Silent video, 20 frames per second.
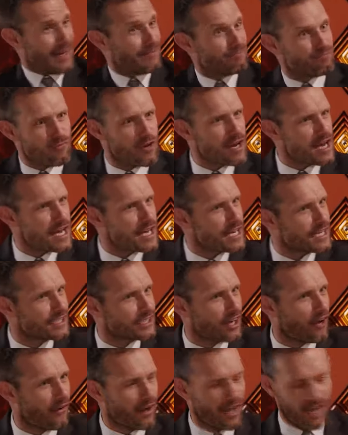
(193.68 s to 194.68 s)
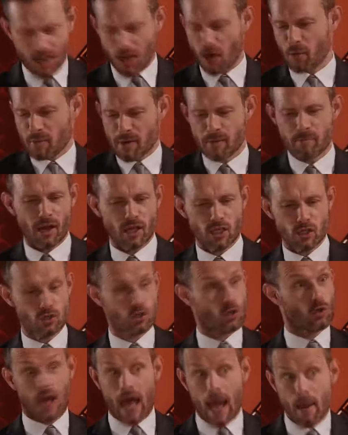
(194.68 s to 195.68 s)
I'm really sorry. I can't be my
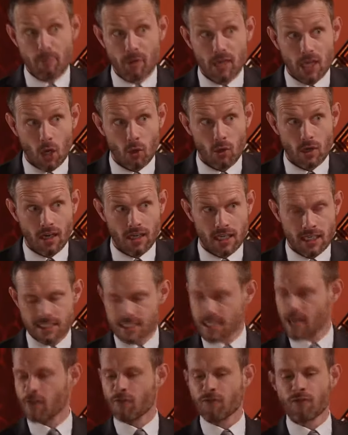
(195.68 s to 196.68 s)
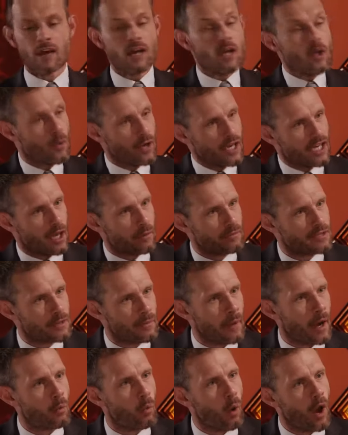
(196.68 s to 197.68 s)
usual happy-go-lucky self when it comes to
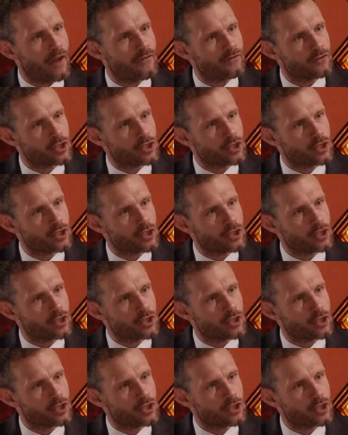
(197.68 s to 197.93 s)
my wife